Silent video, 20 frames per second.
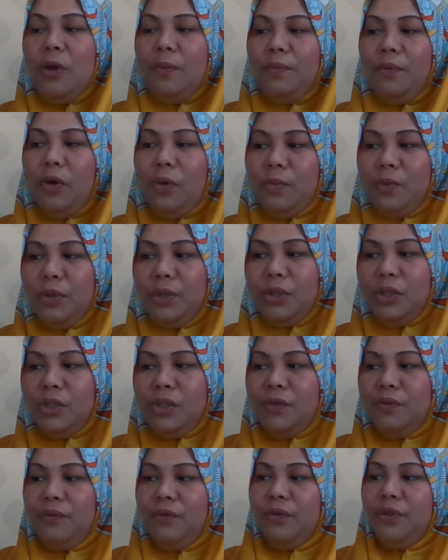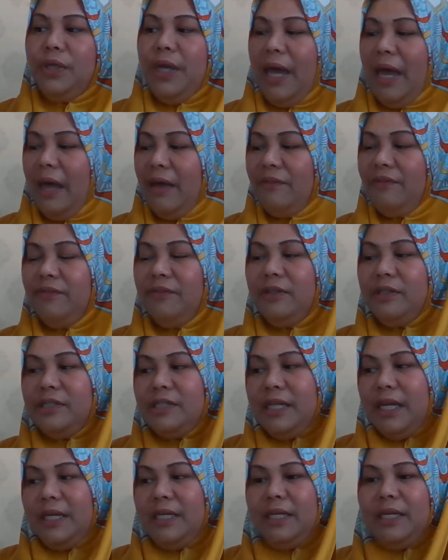promote useful careful
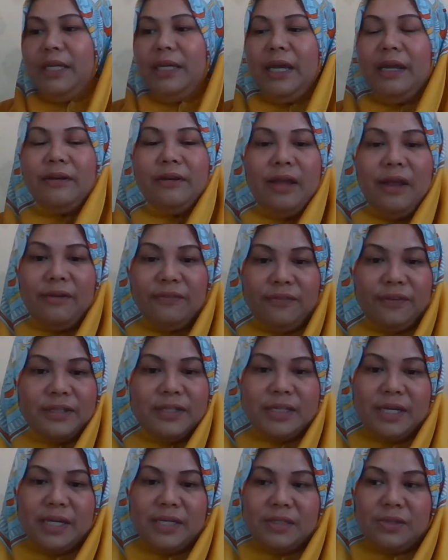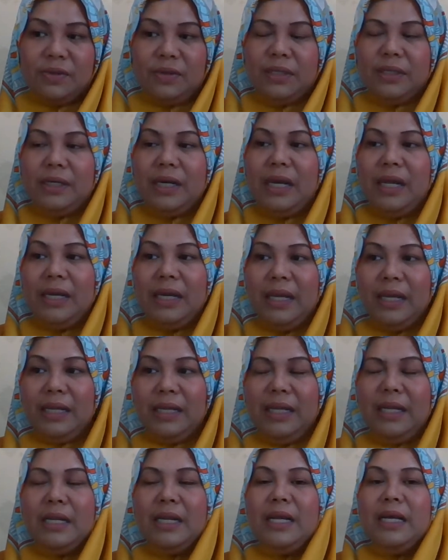standing, and emphasize on the
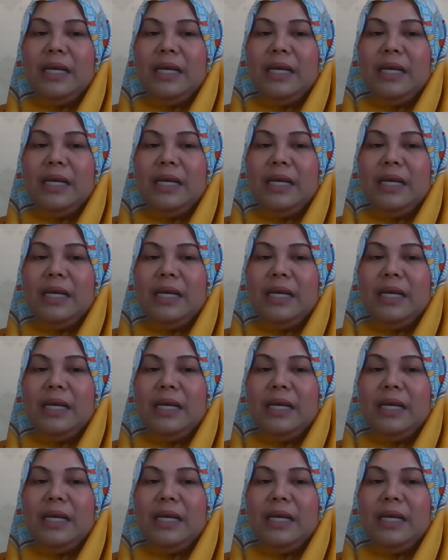halal